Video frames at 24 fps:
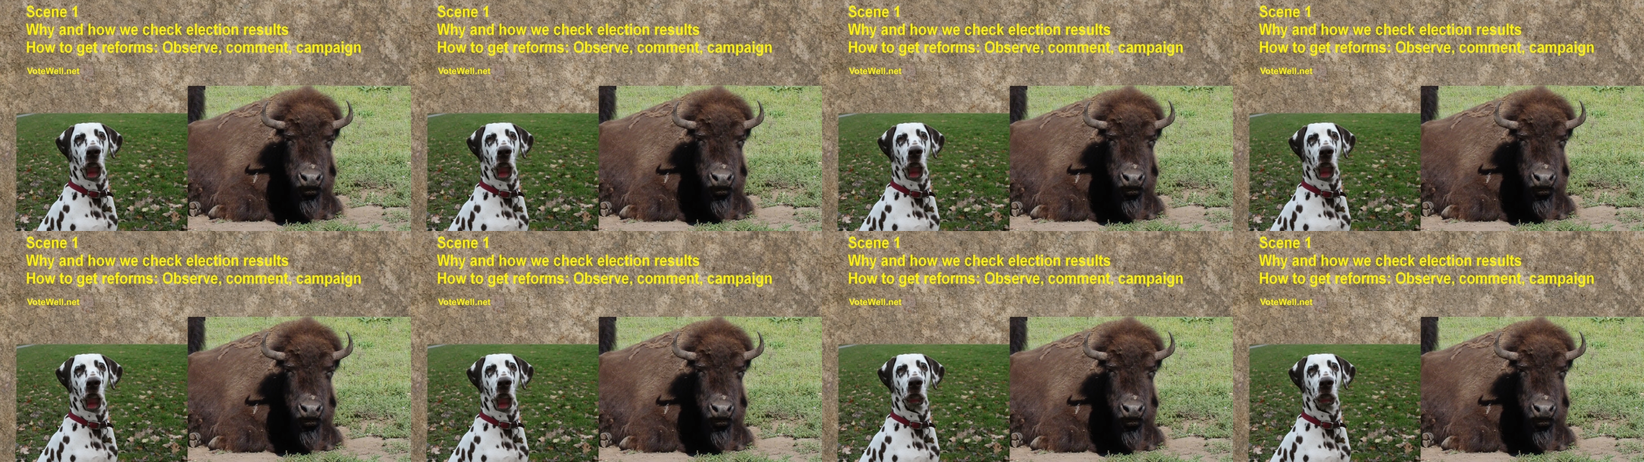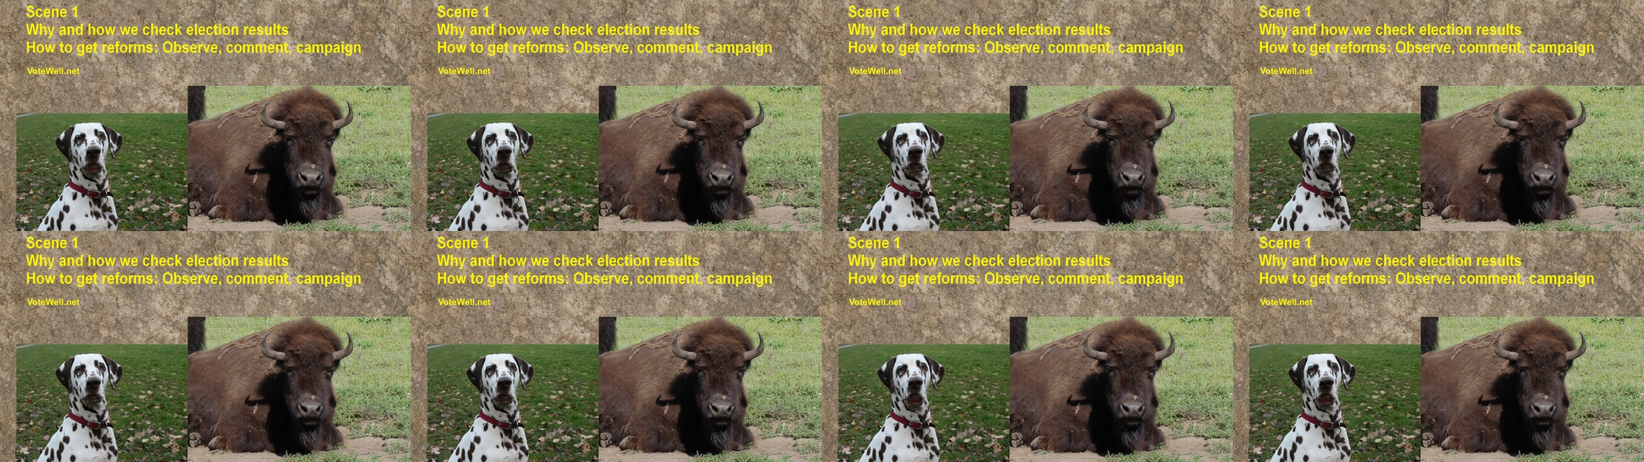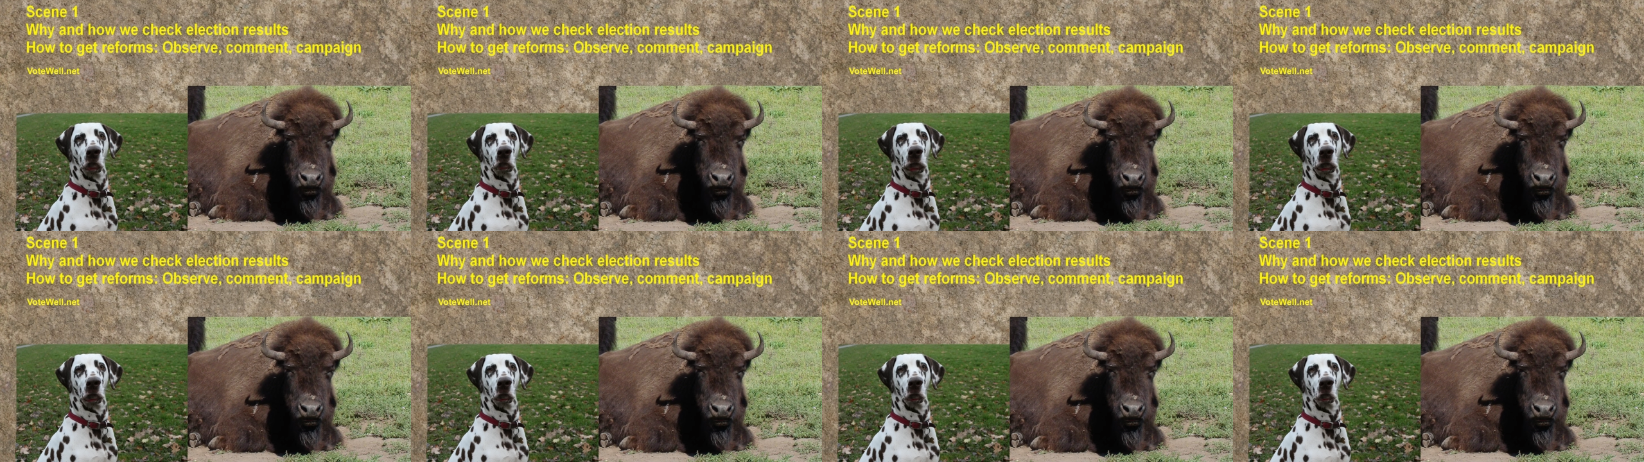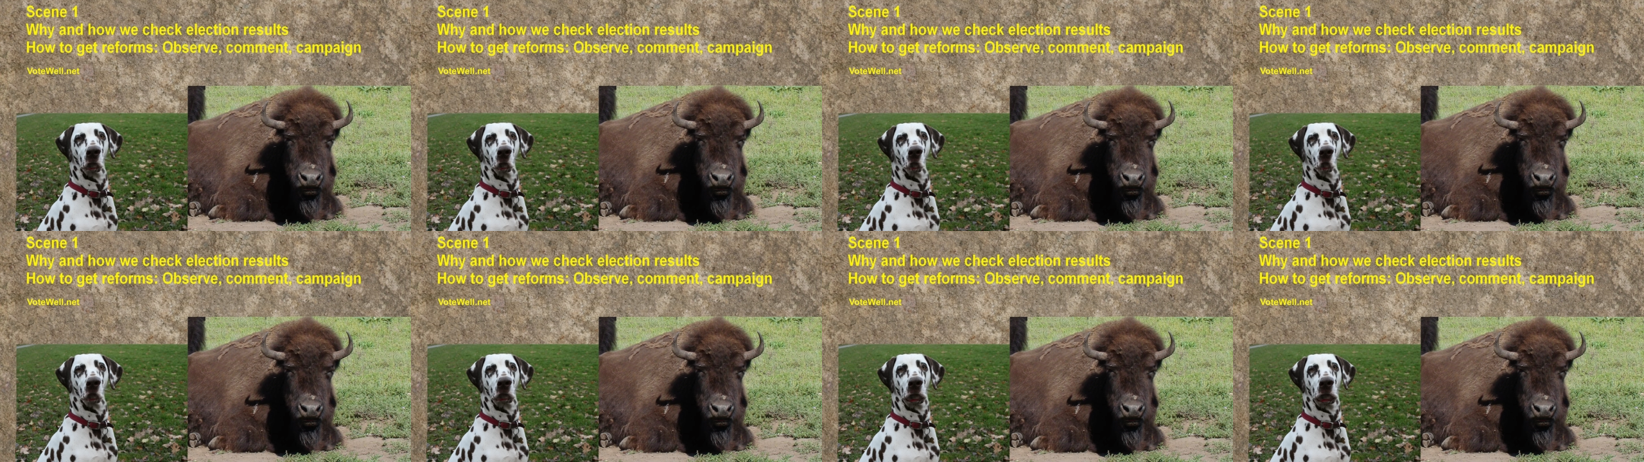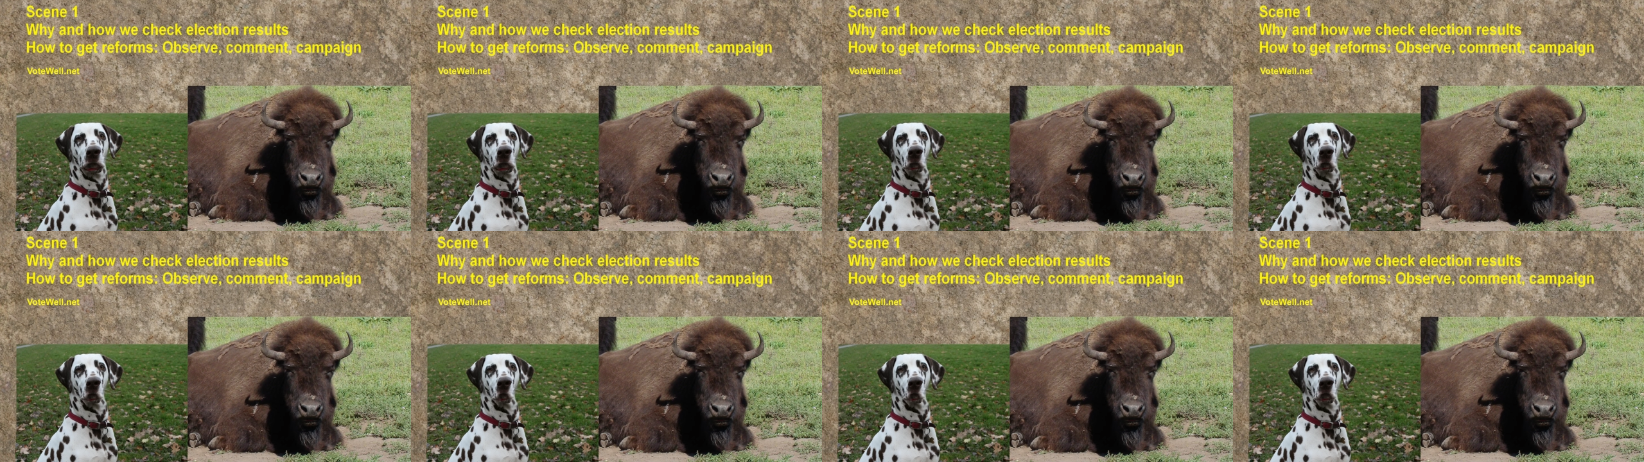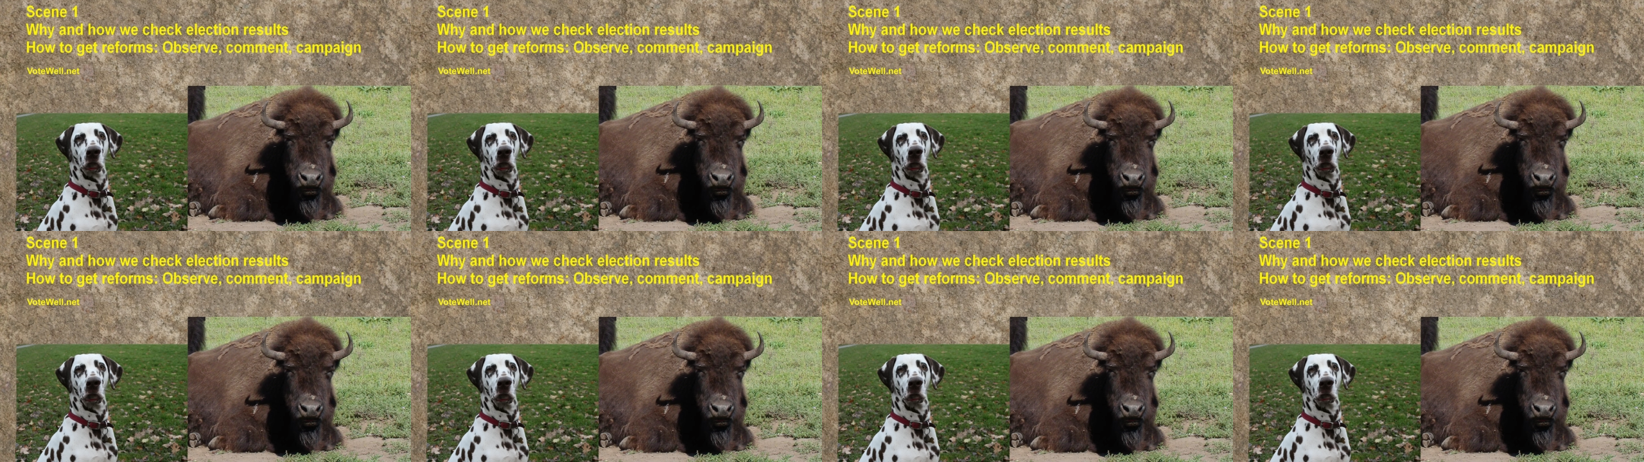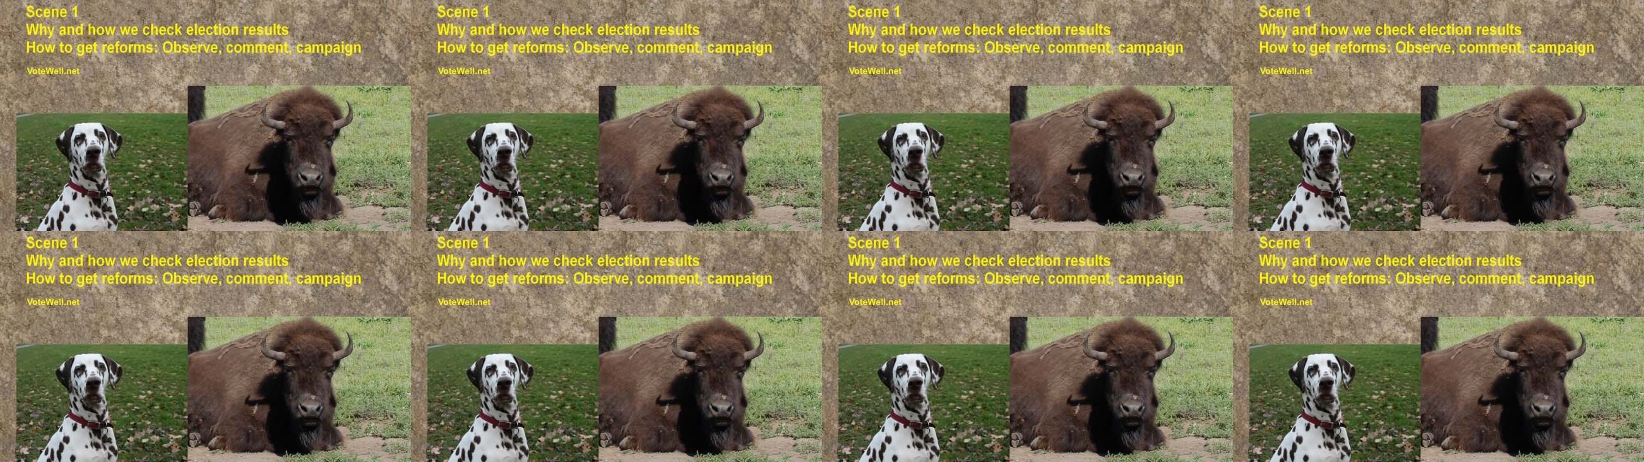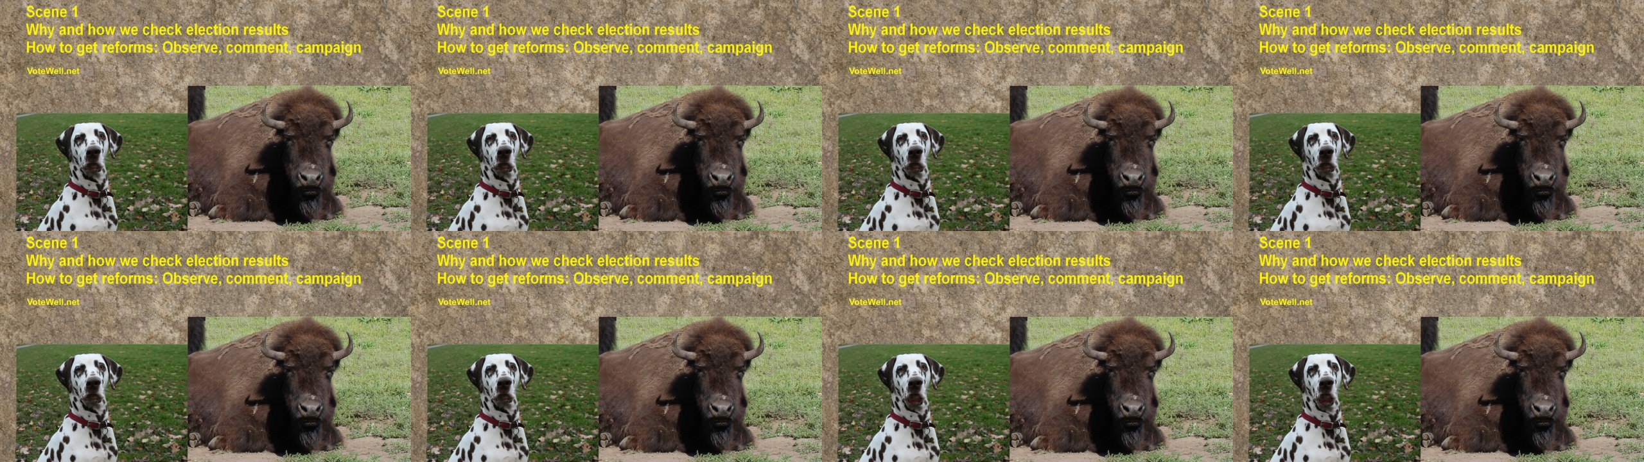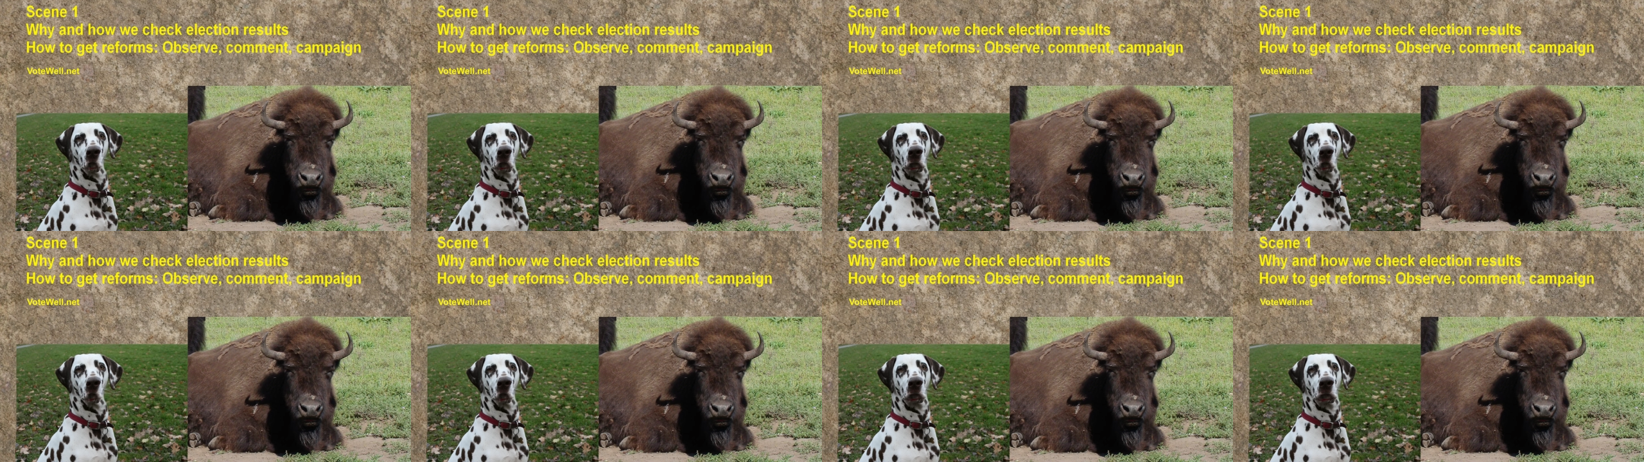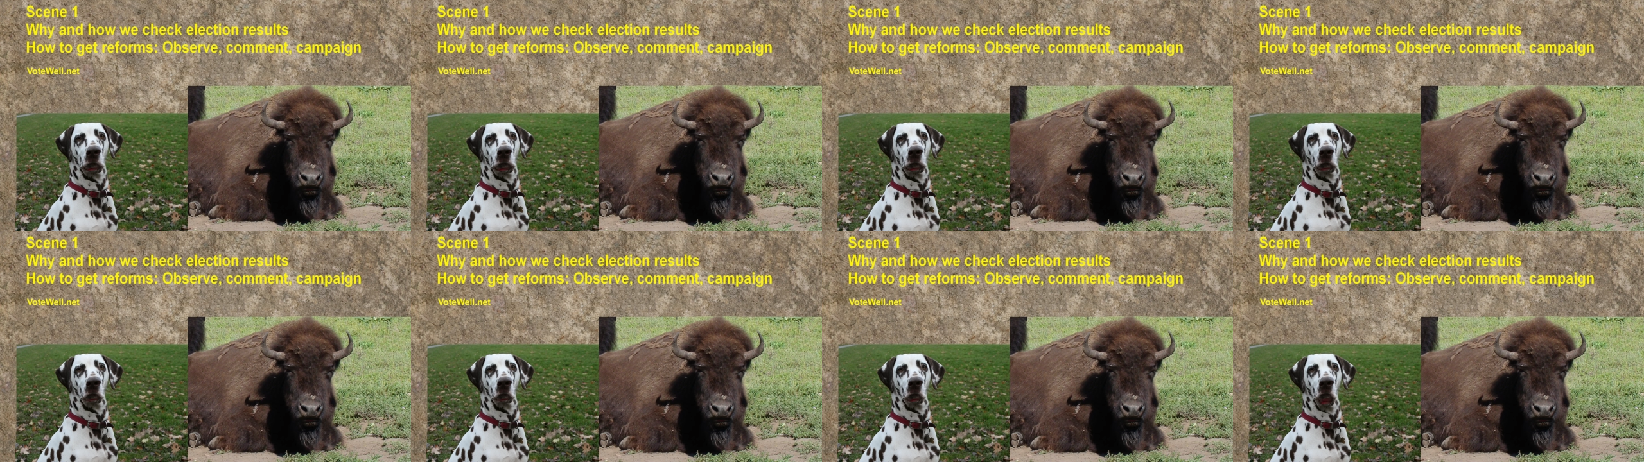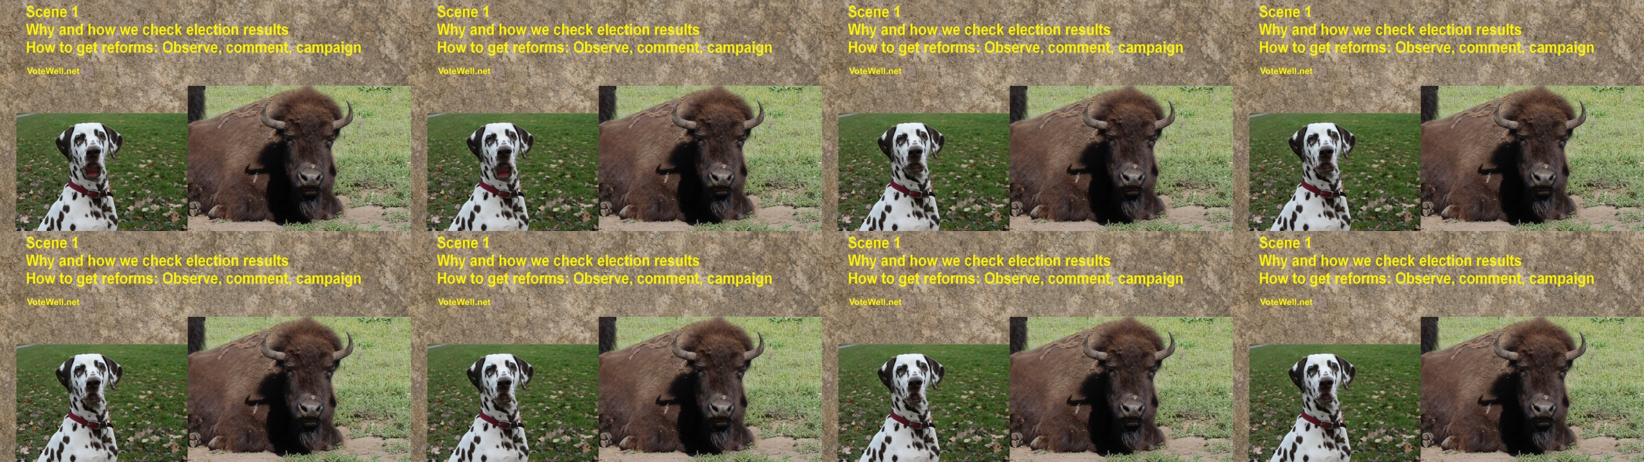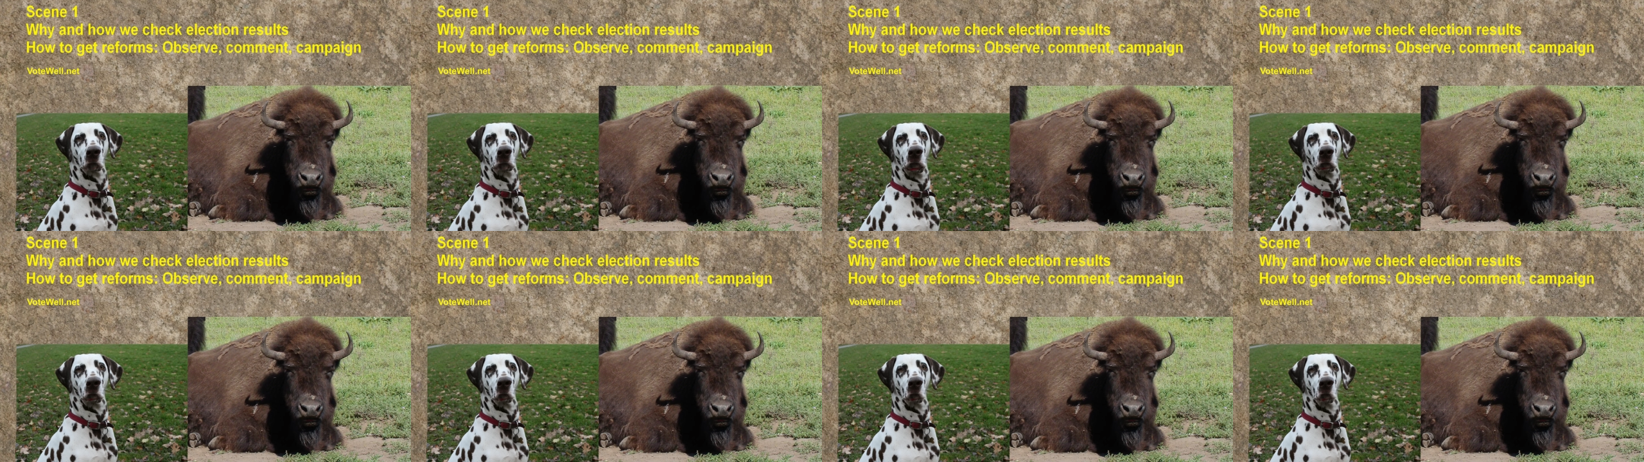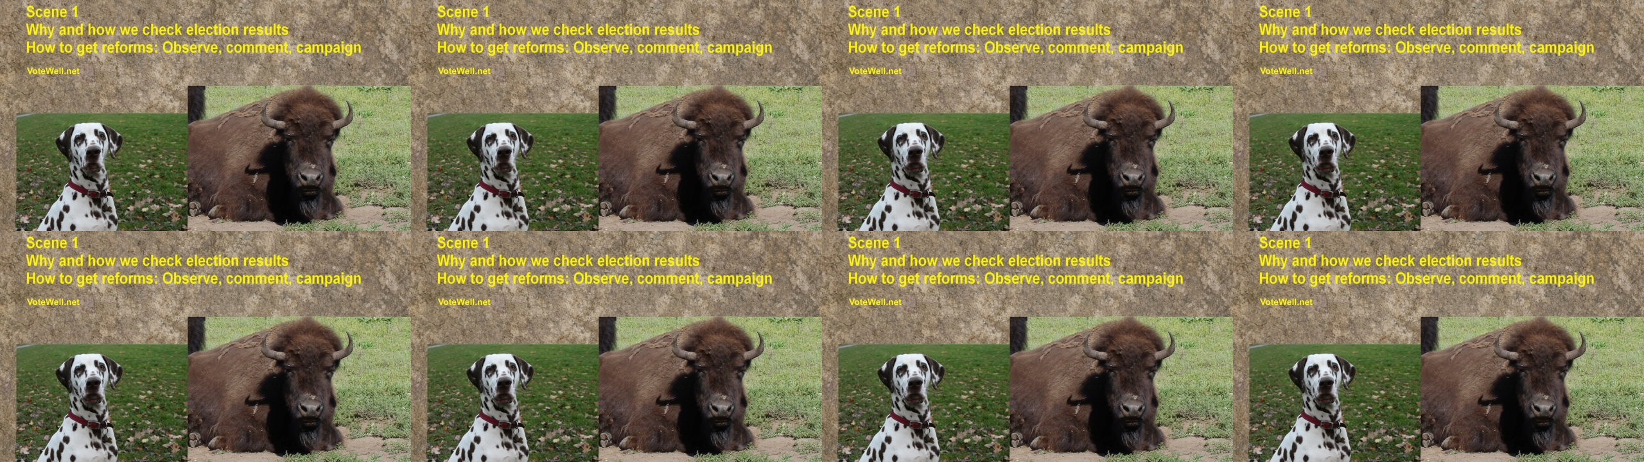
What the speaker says: (no speaker visible)